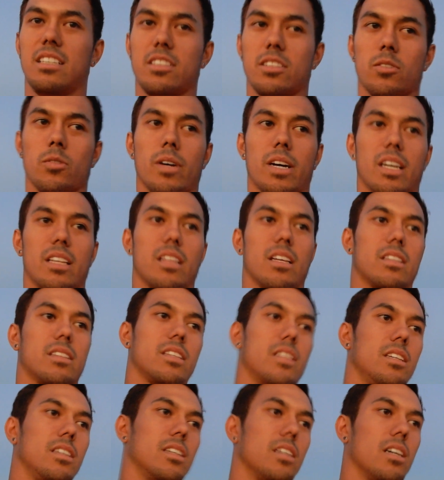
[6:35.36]
the way that
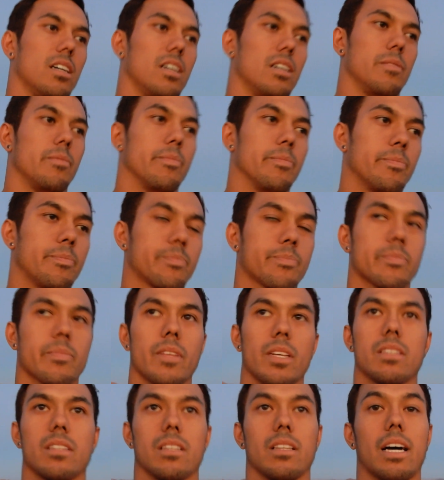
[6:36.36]
the
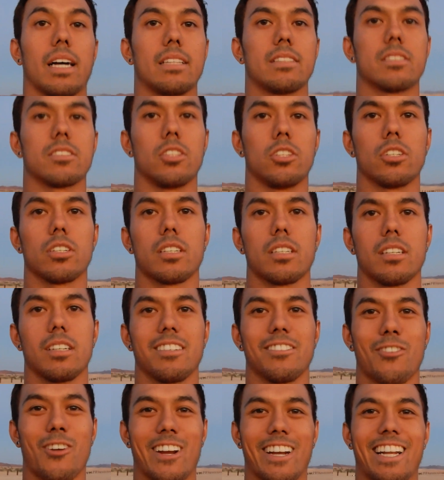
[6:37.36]
lights look
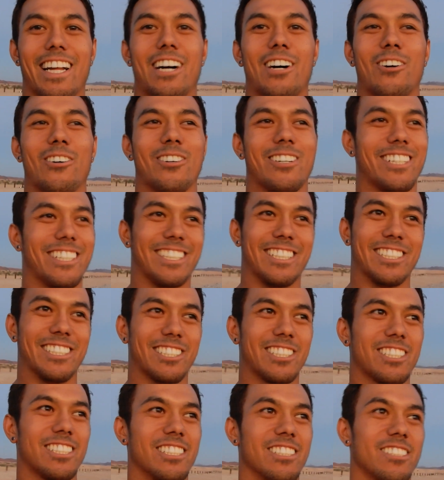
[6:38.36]
right now
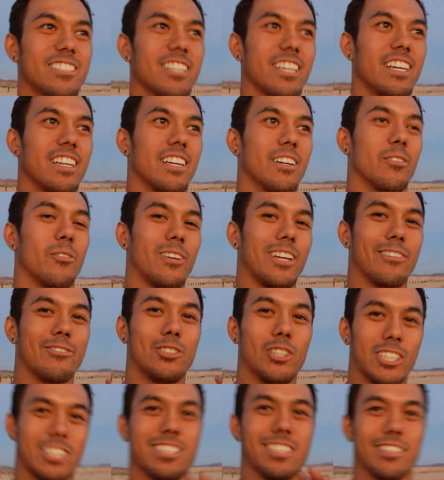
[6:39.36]
is insane, and we have
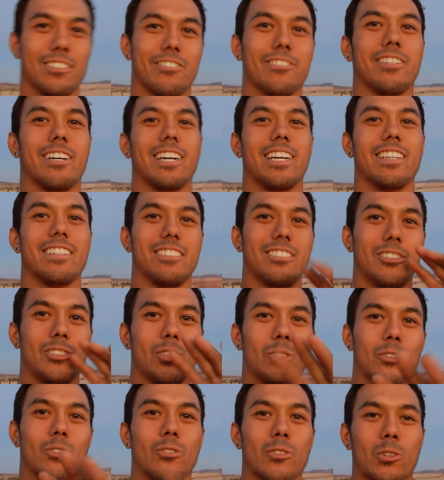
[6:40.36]
just enough light
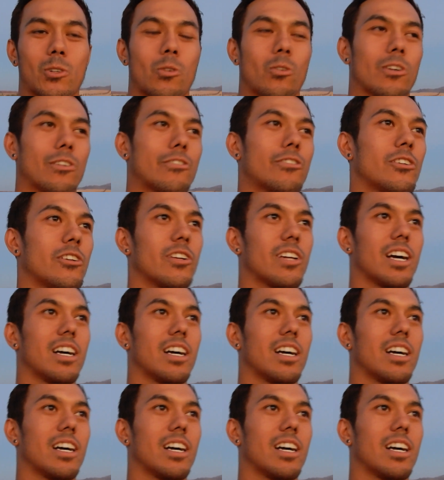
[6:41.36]
to record for you